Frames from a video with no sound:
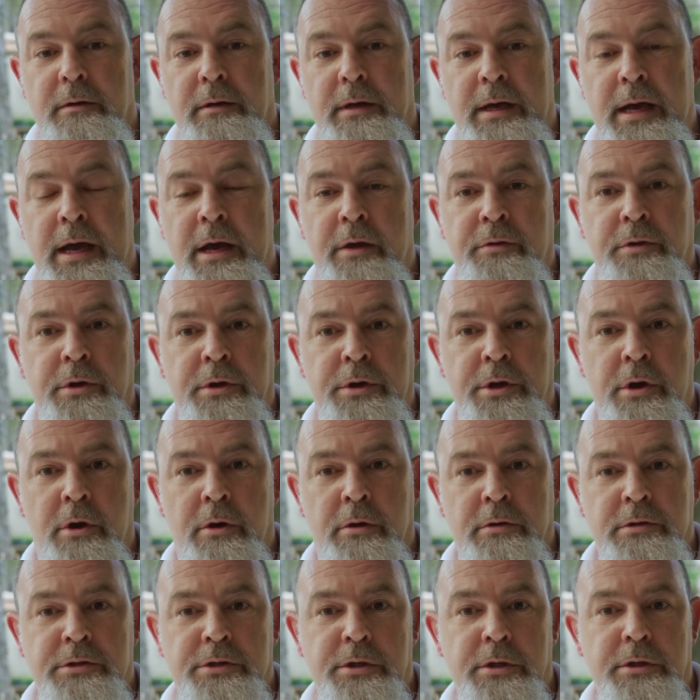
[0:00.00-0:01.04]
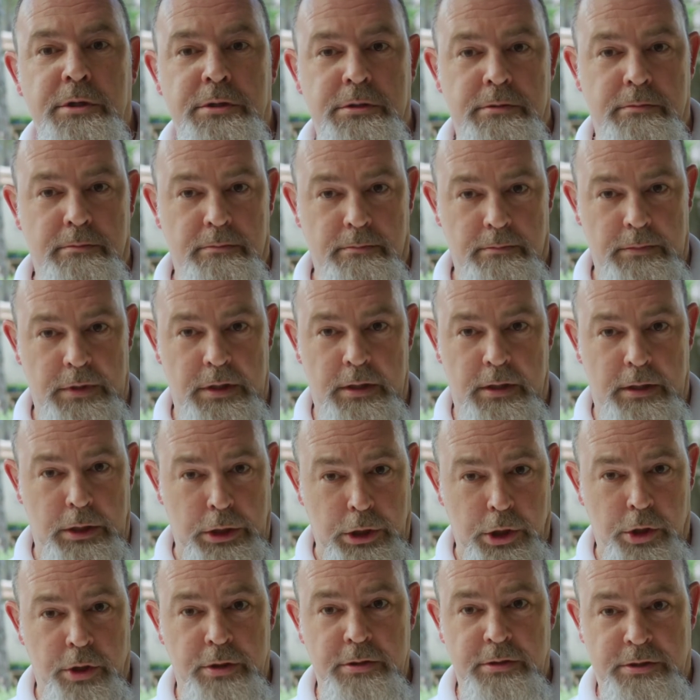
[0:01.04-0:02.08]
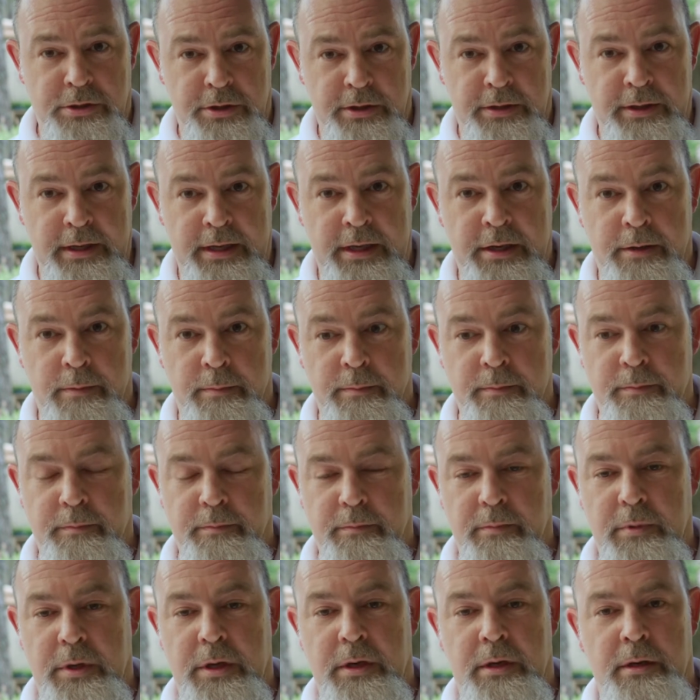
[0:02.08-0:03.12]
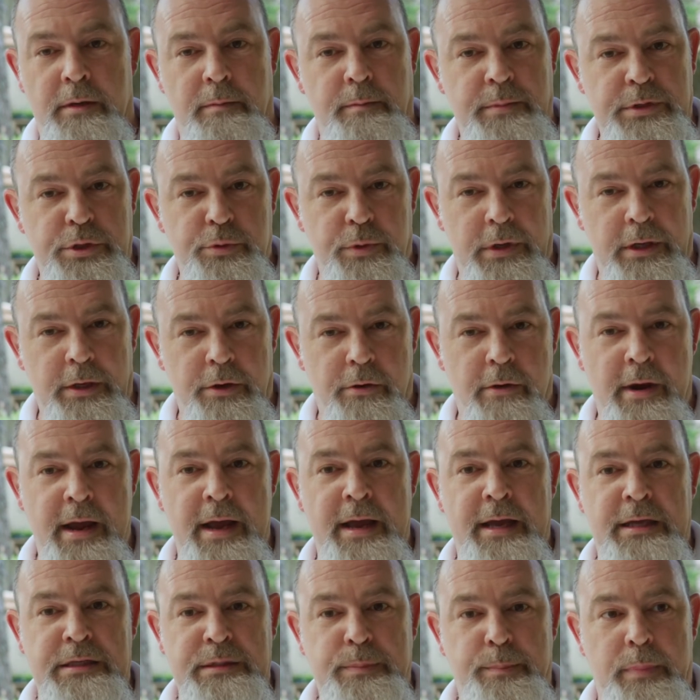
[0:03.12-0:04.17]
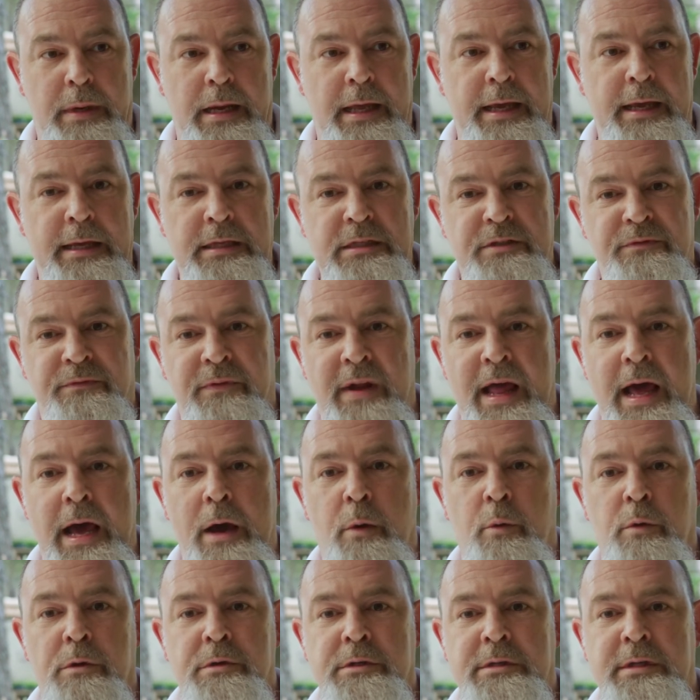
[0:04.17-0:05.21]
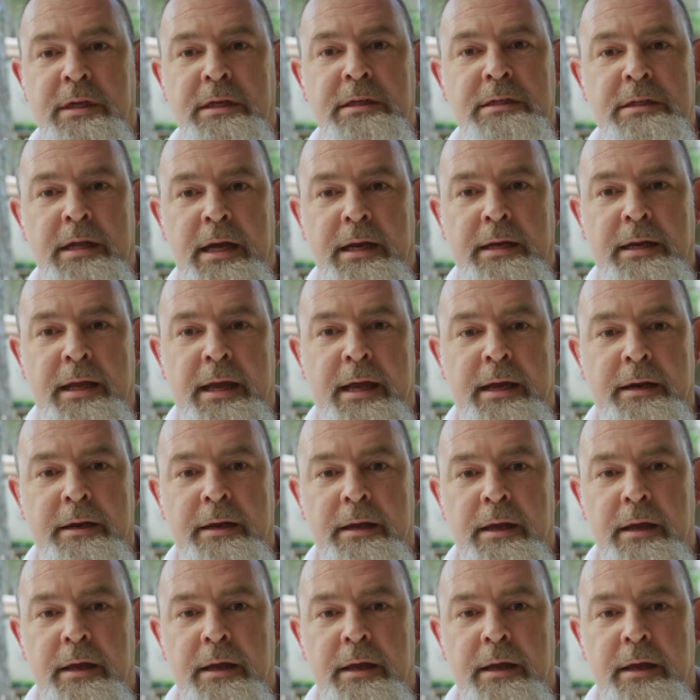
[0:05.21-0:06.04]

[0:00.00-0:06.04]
how their yard's going to look to them between grass, plants, flowers, things like that,